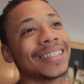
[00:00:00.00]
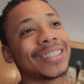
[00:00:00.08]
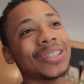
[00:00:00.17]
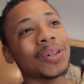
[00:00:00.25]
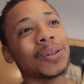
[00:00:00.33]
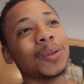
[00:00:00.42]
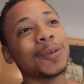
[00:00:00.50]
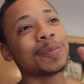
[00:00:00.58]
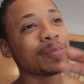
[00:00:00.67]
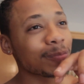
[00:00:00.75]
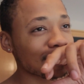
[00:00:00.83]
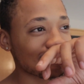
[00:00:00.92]
So,
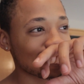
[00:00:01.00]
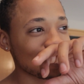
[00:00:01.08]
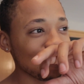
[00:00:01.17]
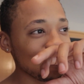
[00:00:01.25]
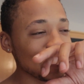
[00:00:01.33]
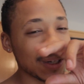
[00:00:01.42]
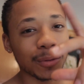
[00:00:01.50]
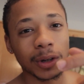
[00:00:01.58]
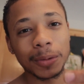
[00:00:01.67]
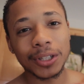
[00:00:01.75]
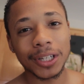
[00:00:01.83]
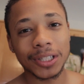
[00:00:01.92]
we're going
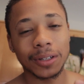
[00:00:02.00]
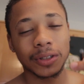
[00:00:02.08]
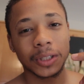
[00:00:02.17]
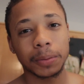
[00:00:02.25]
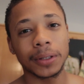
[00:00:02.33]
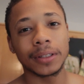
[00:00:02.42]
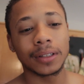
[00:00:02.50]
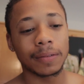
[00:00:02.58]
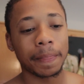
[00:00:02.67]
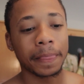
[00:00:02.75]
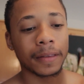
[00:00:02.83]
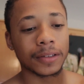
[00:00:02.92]
to be changing up the split.
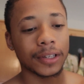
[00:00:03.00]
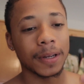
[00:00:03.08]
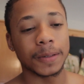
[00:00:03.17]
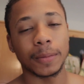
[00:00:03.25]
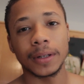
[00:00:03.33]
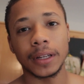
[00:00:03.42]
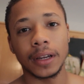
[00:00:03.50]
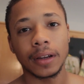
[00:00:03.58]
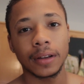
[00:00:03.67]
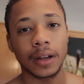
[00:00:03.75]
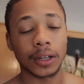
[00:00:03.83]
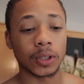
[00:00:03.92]
Today's
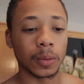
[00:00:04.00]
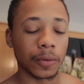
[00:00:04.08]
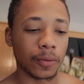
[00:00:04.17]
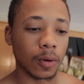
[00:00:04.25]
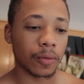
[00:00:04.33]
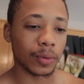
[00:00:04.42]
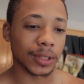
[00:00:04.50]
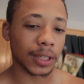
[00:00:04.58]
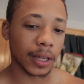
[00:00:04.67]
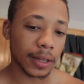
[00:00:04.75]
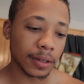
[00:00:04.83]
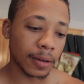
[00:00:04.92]
Monday, October 4th once
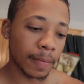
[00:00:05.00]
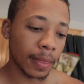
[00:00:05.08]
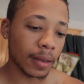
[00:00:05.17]
again.